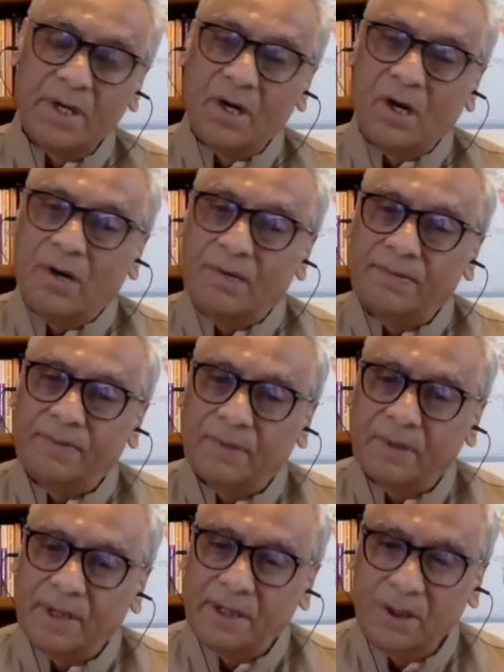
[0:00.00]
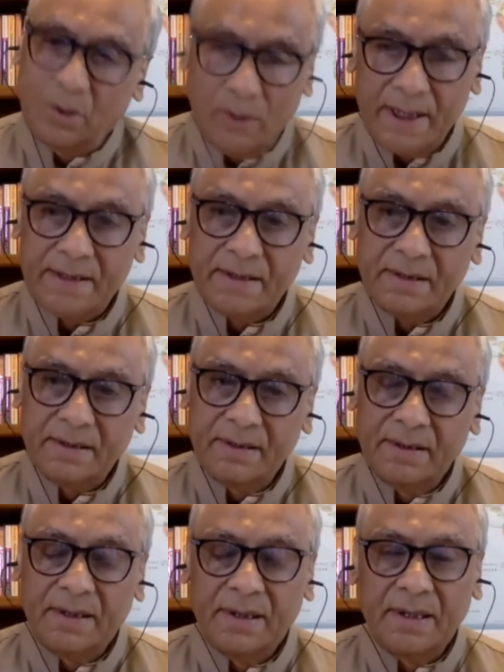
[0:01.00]
of uh, US
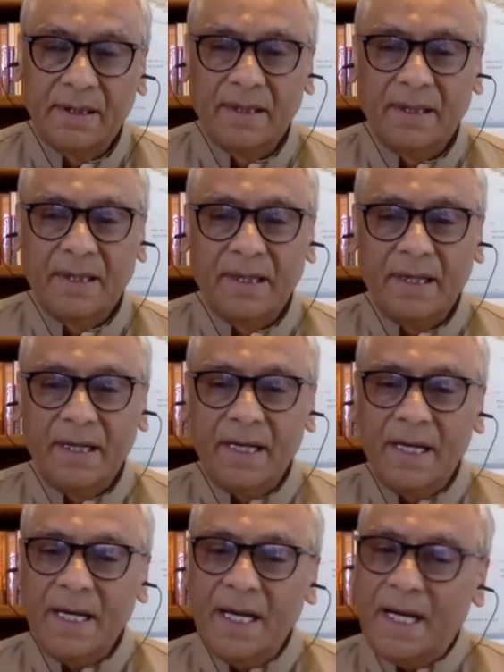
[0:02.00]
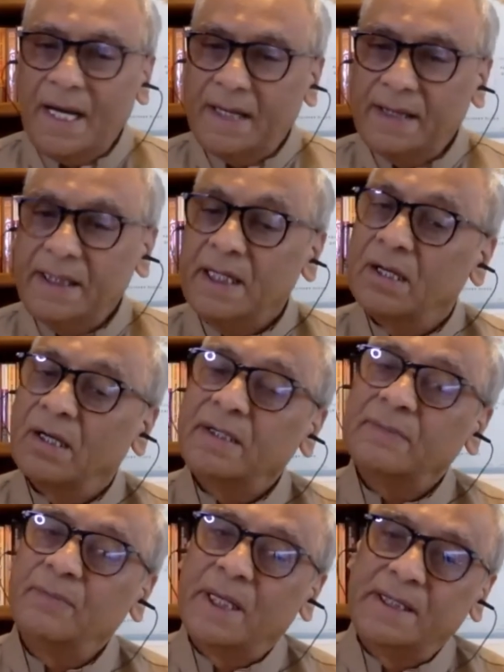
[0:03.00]
and he
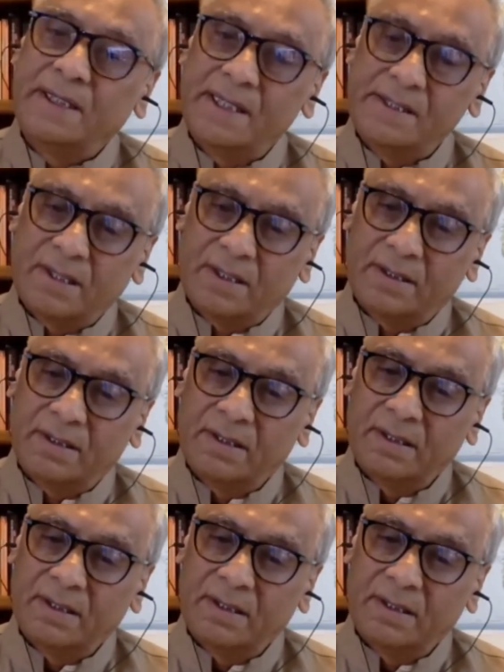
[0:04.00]
learned meditation